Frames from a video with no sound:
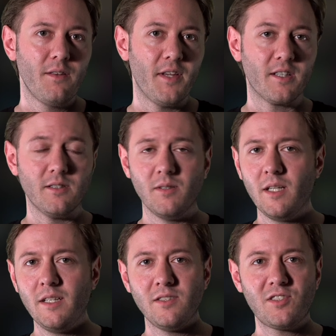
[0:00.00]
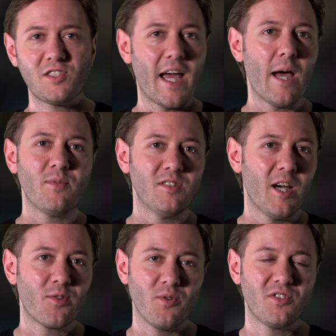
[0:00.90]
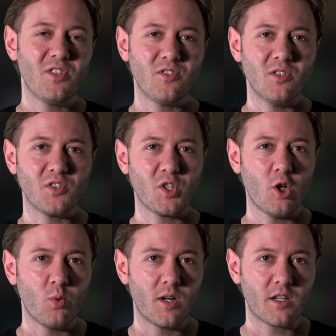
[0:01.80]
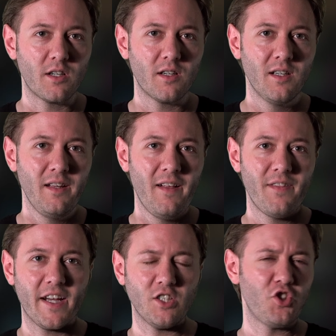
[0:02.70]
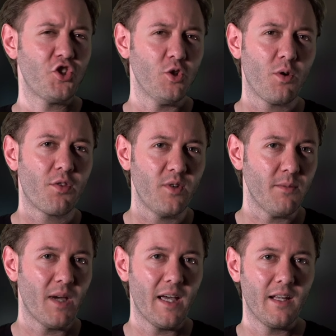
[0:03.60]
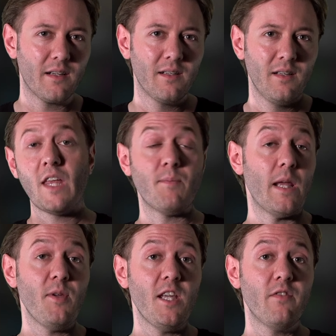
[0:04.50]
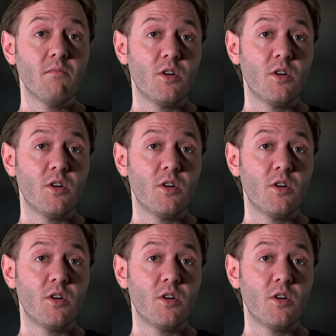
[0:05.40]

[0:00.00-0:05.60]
that could stab to death with scissors a coworker, that could shoot 3 men, that maybe even